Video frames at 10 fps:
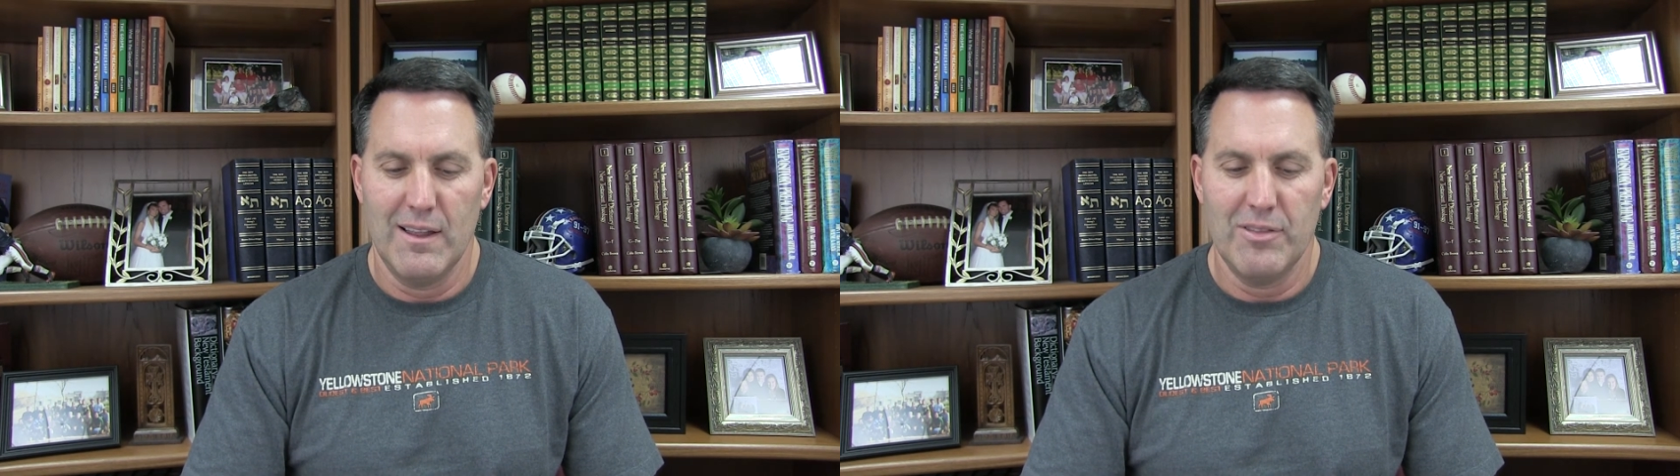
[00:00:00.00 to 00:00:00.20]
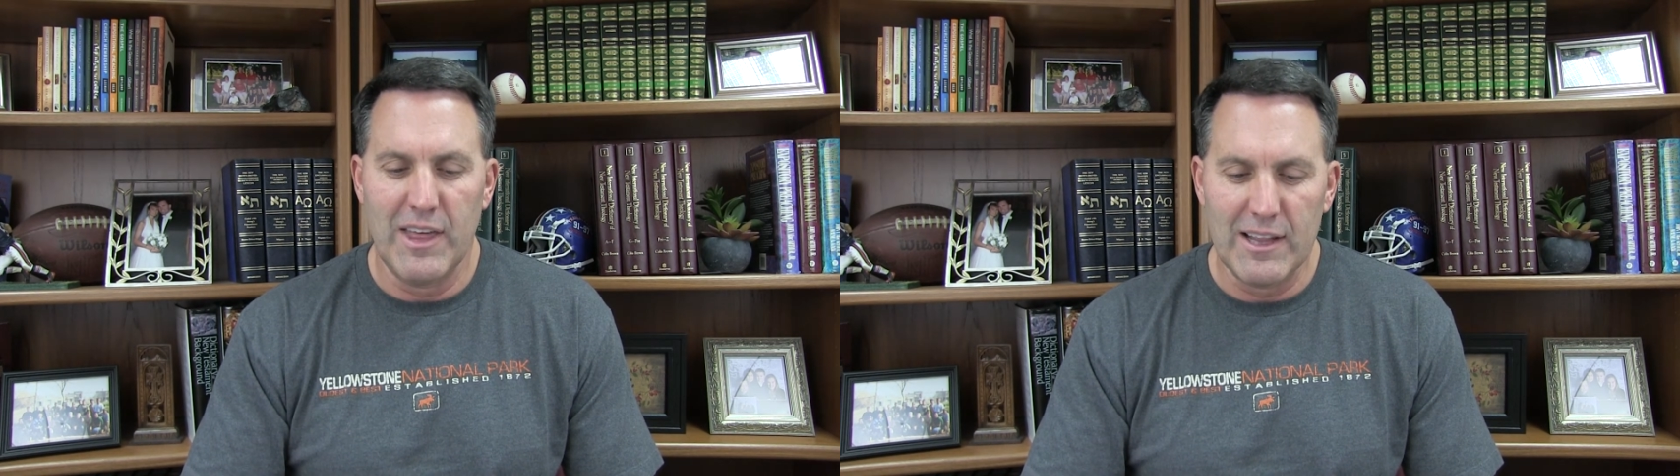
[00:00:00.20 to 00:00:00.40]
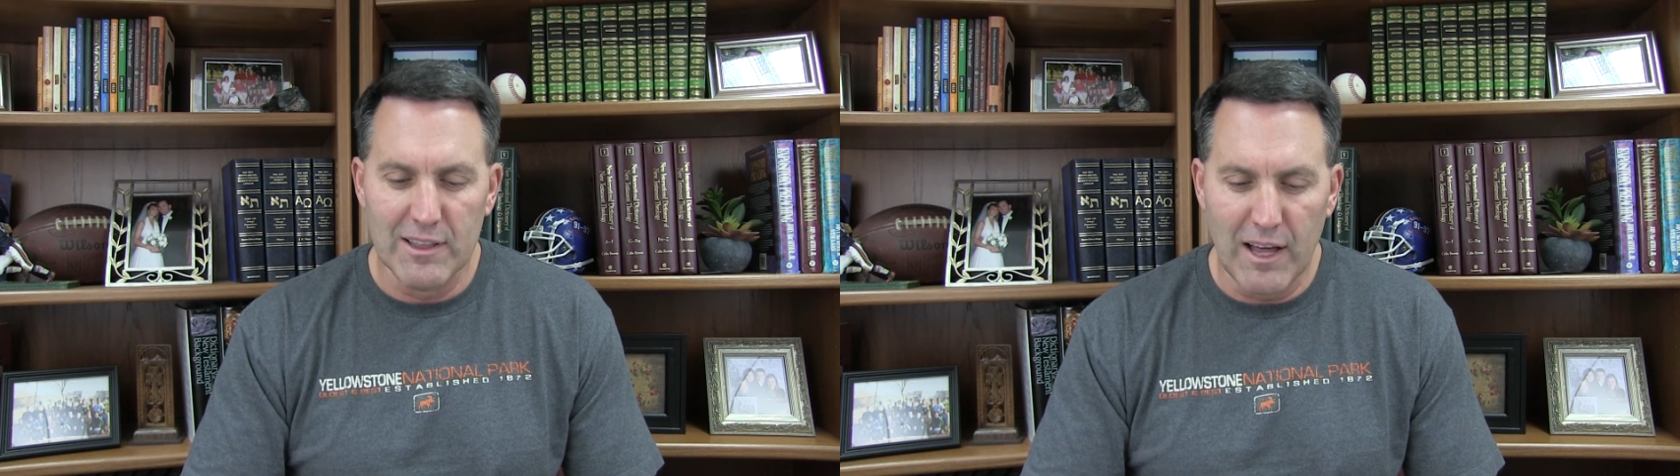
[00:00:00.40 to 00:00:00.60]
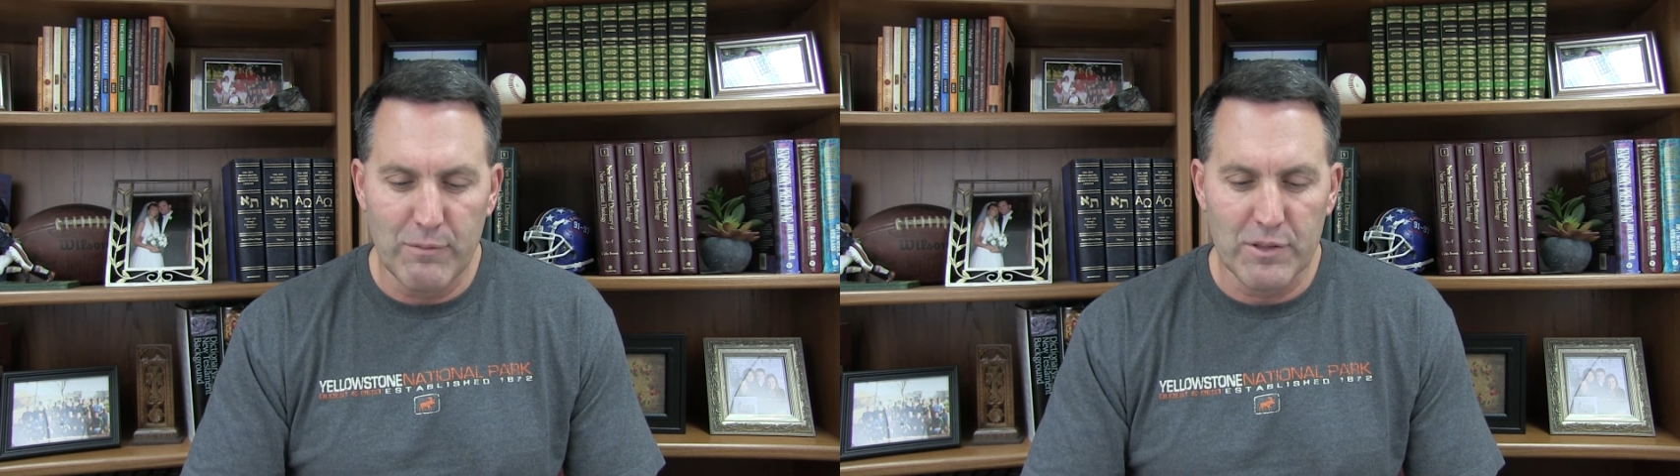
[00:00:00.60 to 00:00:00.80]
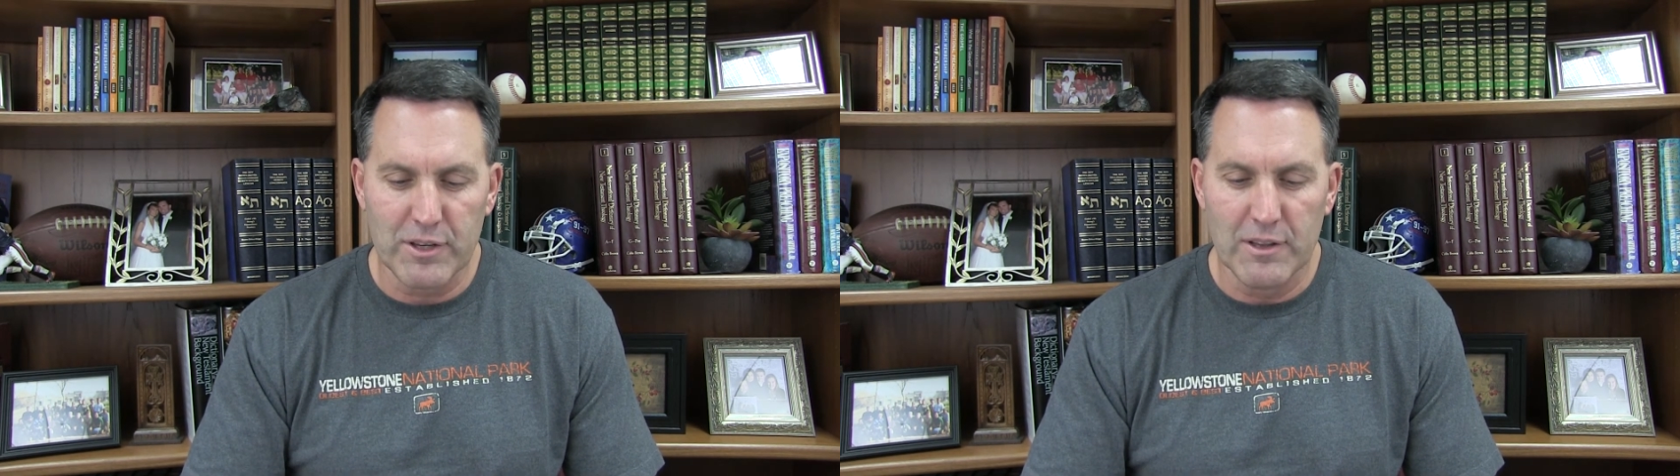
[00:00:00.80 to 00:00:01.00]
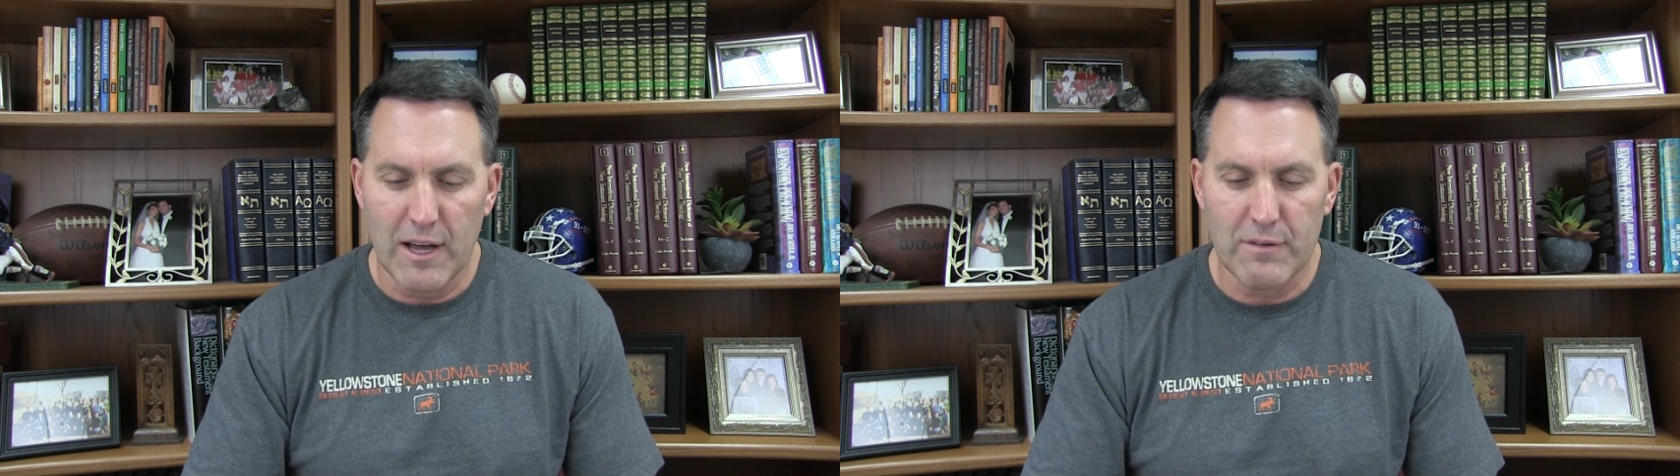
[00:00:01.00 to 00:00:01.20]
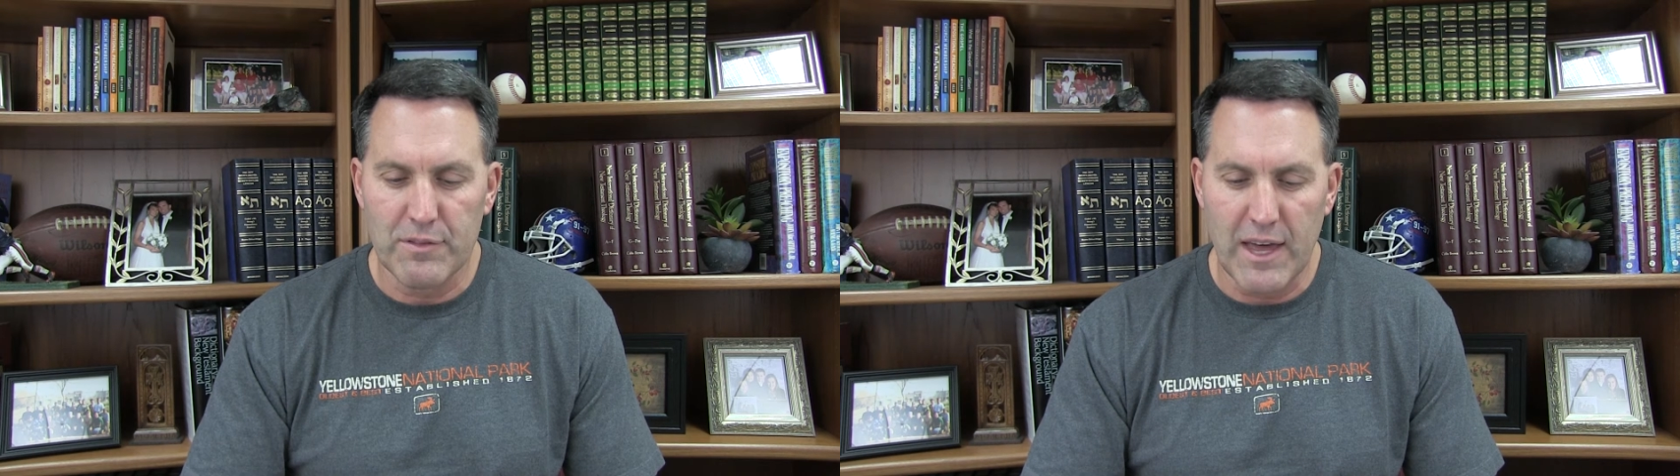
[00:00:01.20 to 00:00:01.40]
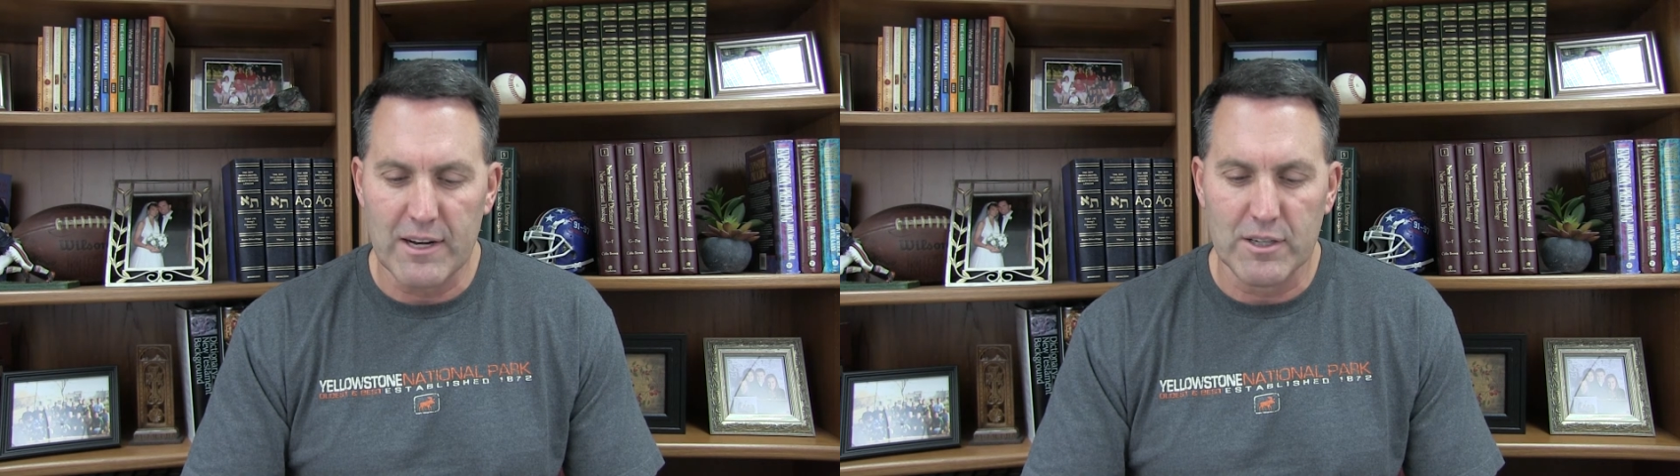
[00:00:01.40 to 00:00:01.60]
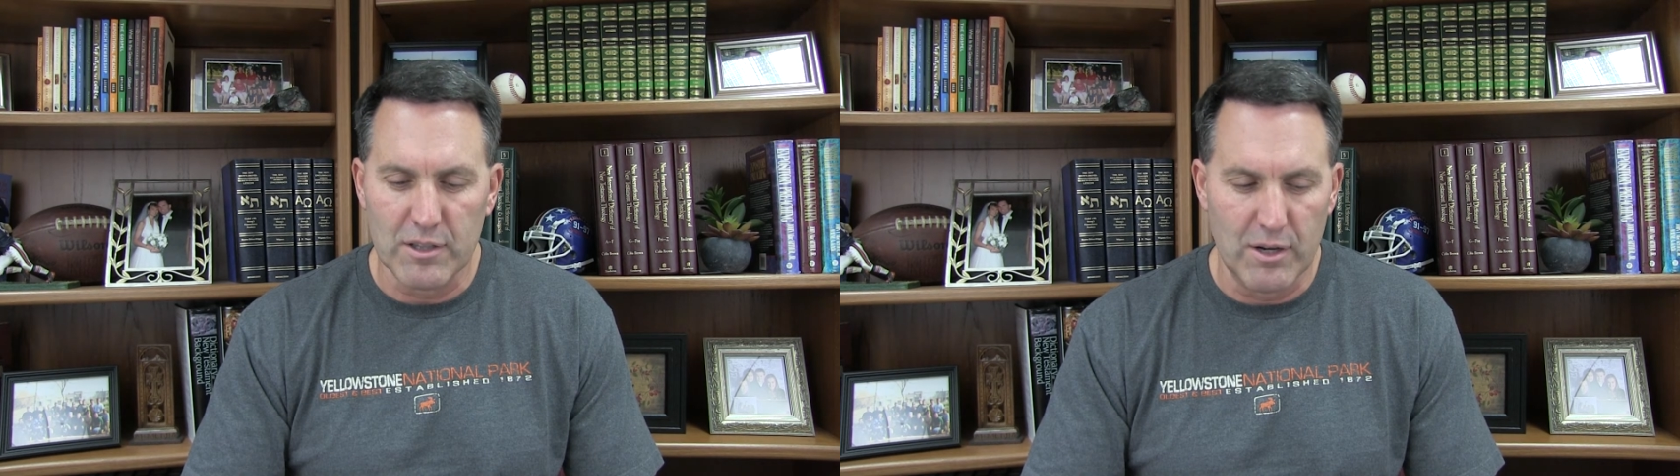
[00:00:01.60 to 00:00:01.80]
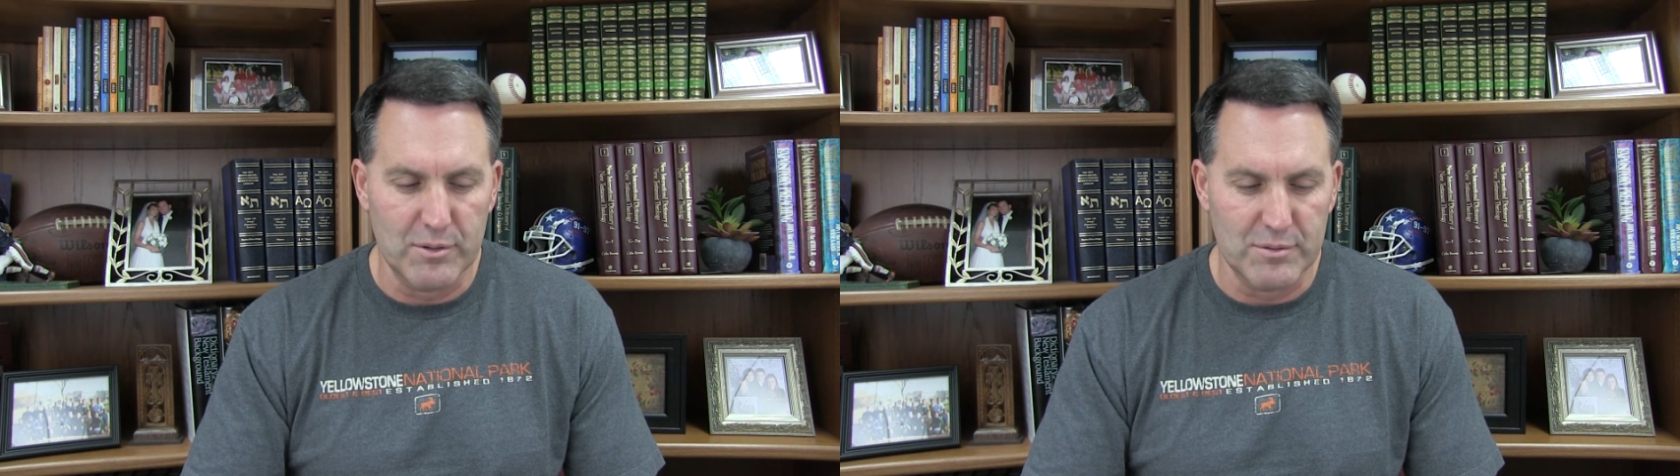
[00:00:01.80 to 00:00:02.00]
They love with a love that
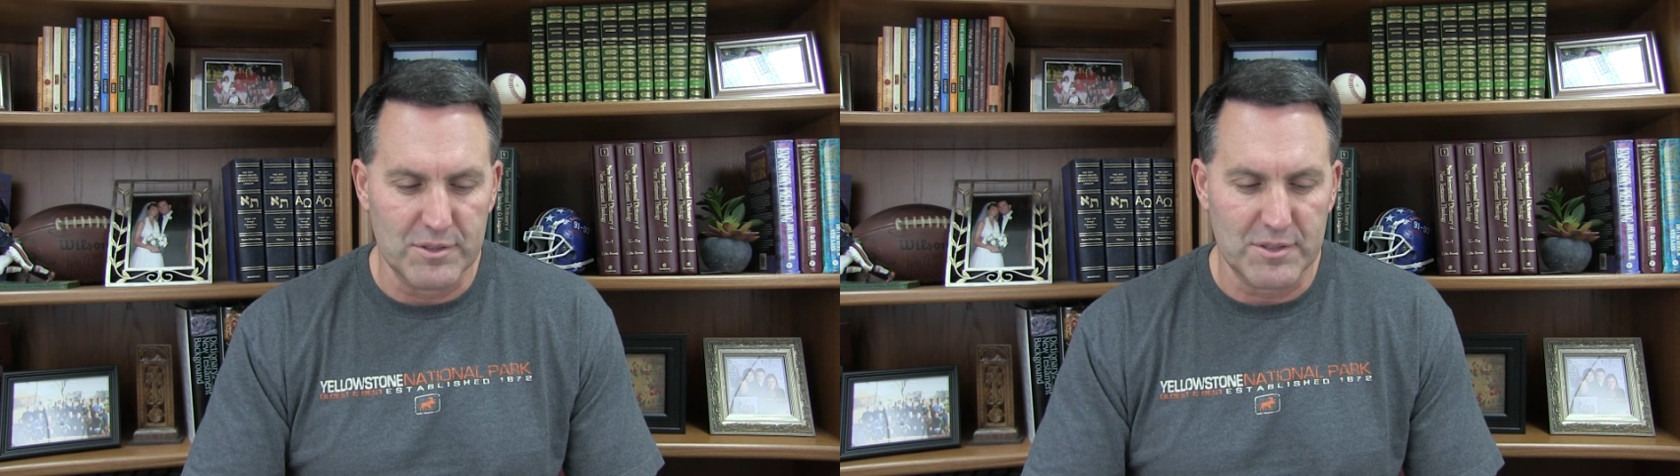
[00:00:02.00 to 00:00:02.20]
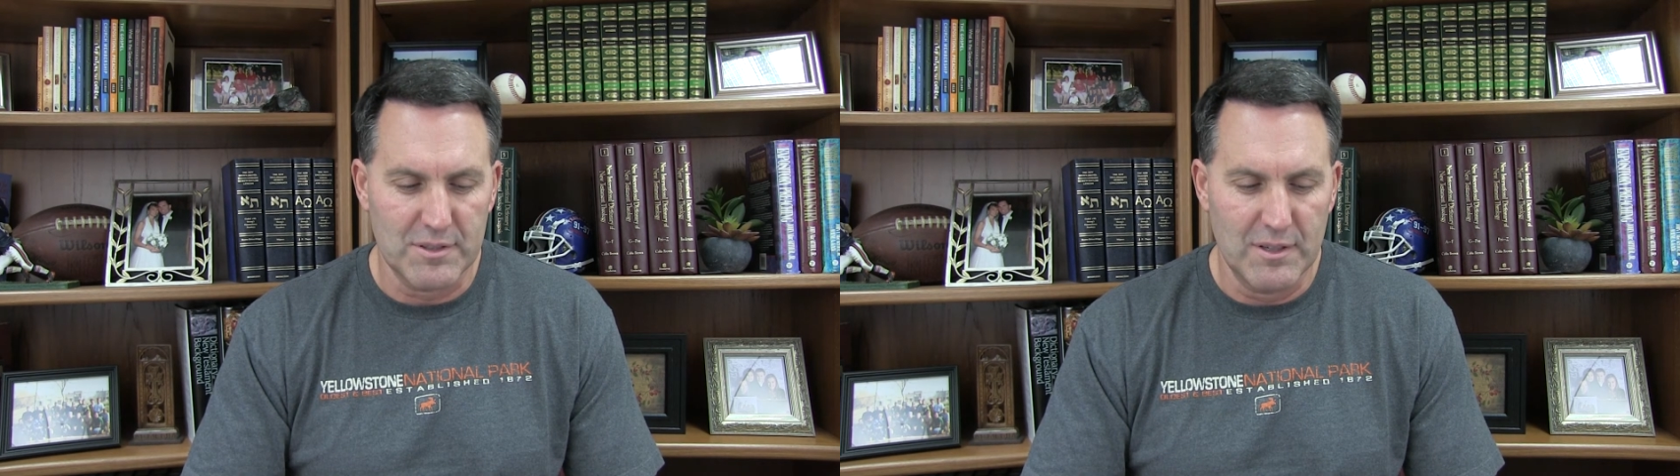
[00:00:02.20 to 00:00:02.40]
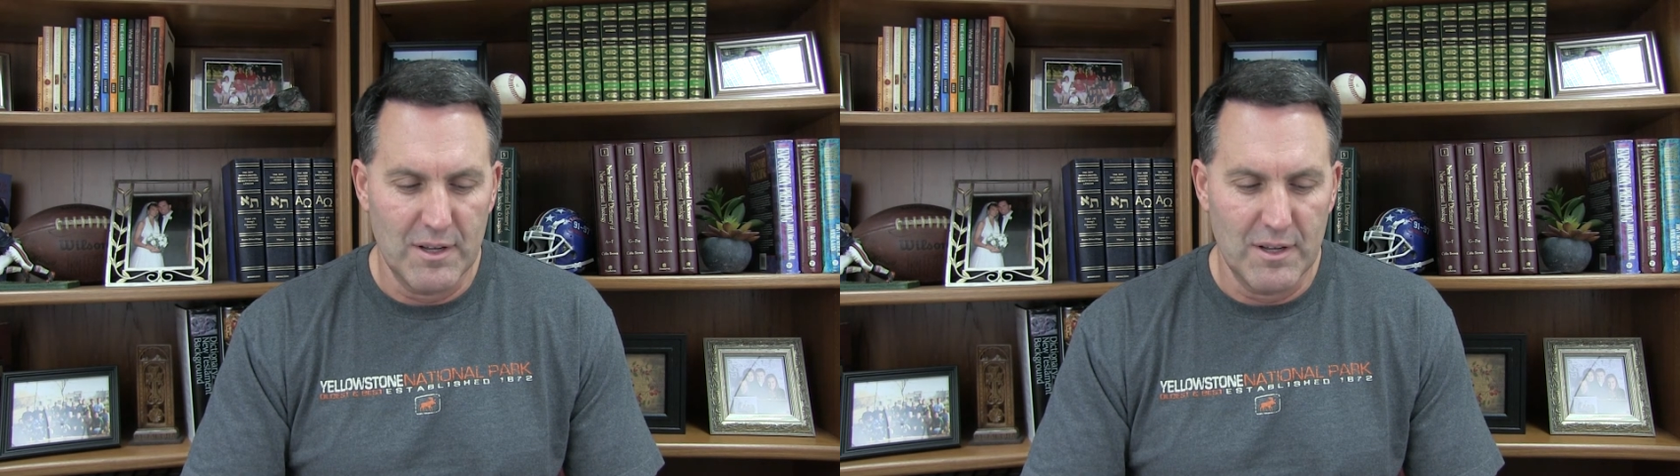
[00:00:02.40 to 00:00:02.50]
glows.